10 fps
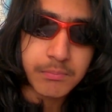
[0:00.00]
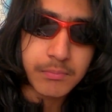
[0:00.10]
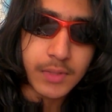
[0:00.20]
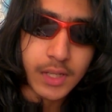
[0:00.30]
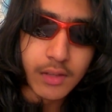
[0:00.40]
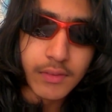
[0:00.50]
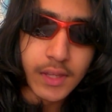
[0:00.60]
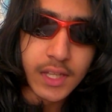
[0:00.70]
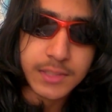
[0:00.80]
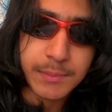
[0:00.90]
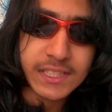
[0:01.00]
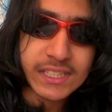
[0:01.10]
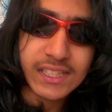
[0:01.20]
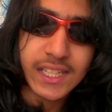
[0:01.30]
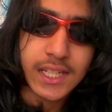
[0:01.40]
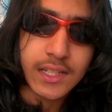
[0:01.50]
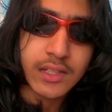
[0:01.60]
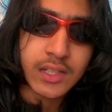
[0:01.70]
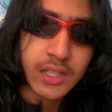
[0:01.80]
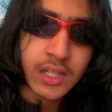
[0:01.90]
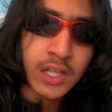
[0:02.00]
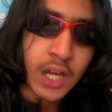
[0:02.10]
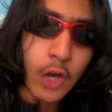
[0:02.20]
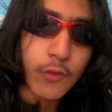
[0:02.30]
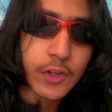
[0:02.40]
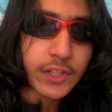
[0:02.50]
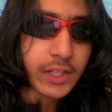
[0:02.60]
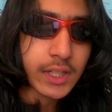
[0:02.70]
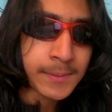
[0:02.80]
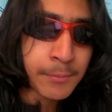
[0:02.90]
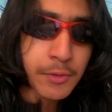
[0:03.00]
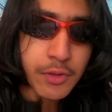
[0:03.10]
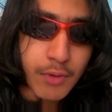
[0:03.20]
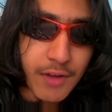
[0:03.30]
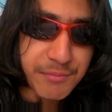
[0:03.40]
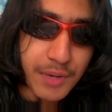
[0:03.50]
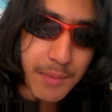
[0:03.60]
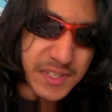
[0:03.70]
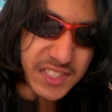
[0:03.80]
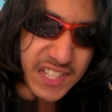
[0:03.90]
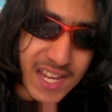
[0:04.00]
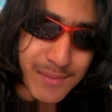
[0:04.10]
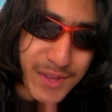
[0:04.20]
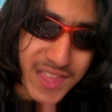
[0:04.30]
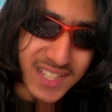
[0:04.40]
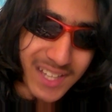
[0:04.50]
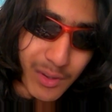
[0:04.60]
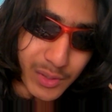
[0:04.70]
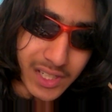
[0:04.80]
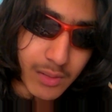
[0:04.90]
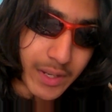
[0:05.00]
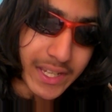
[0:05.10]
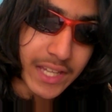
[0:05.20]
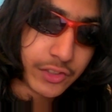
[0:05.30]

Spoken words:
And that's basically it. However, I tend to come up with the rough premise and hammer things out later when I get